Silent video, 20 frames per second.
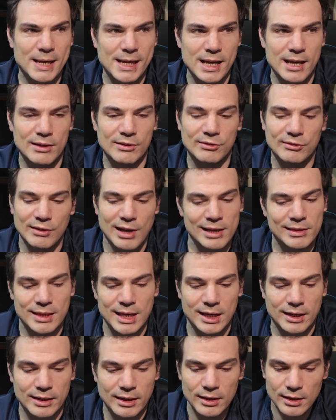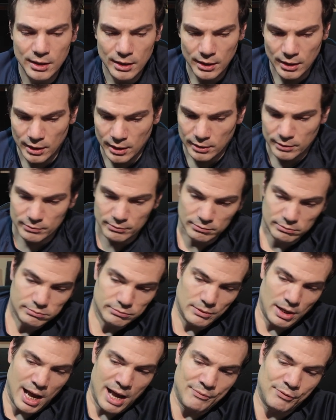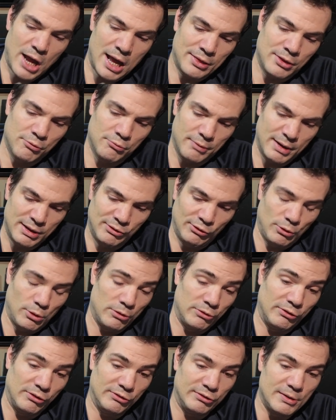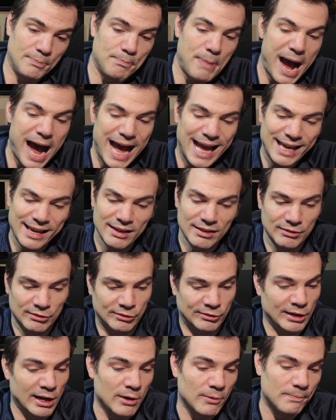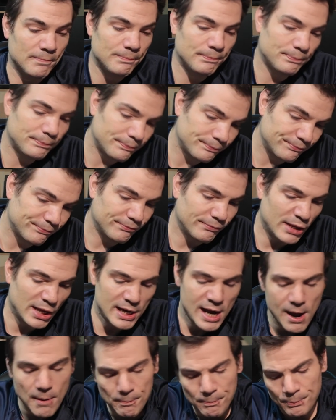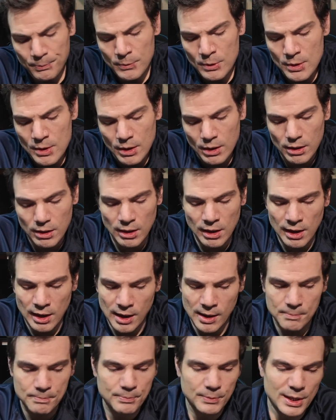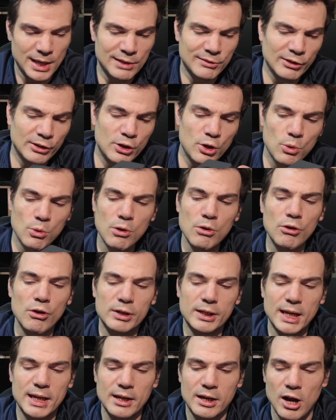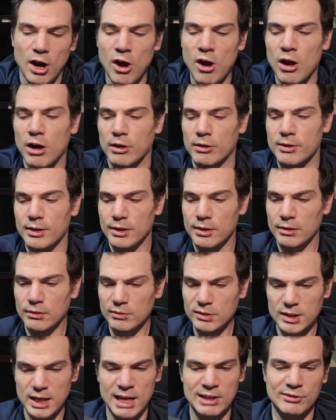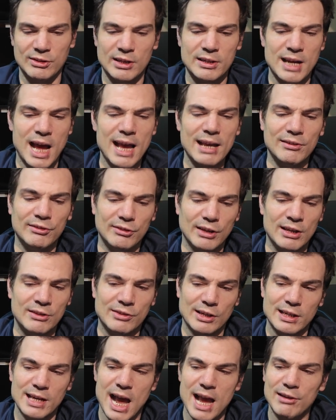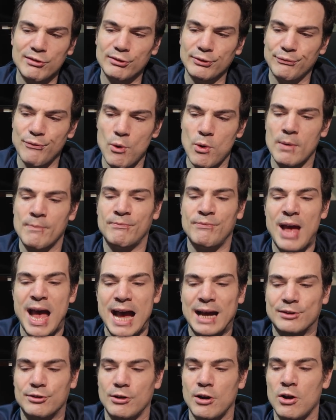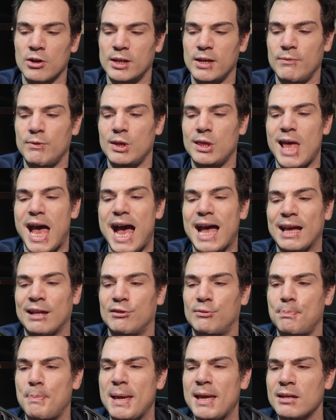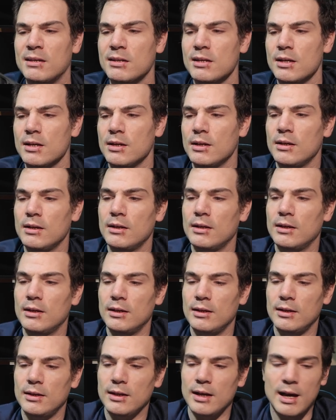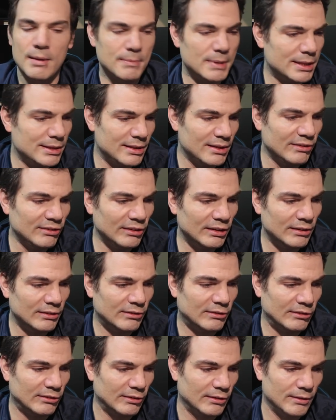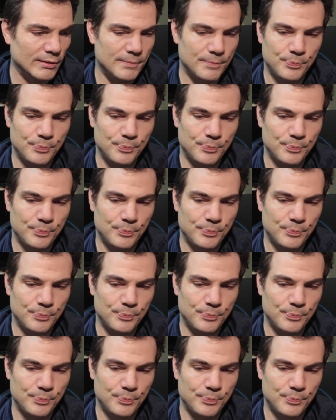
because I think I've got the resources to buy it. So, you know, it's a cool looking card. It's a nice form factor. I'll give you that. It's been, I mean, this is